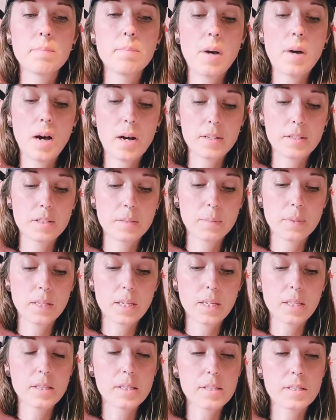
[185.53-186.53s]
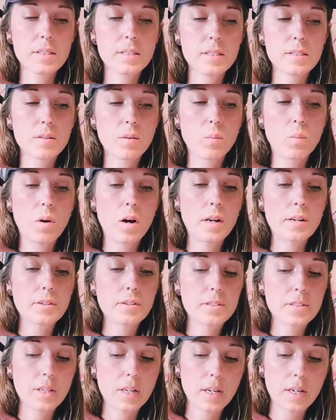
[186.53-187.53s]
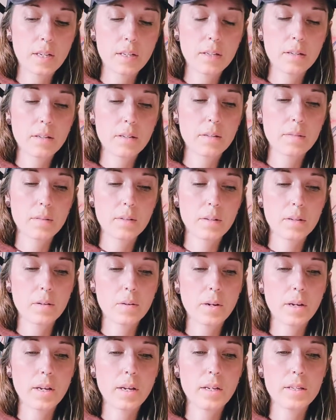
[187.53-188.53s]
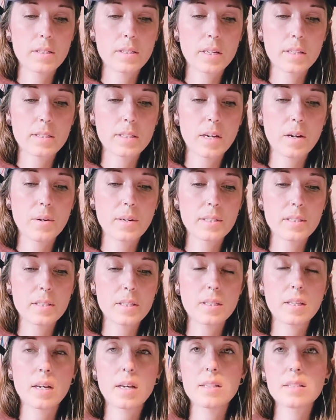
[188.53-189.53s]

Possibly this is a water sign, okay? And that's how I see that.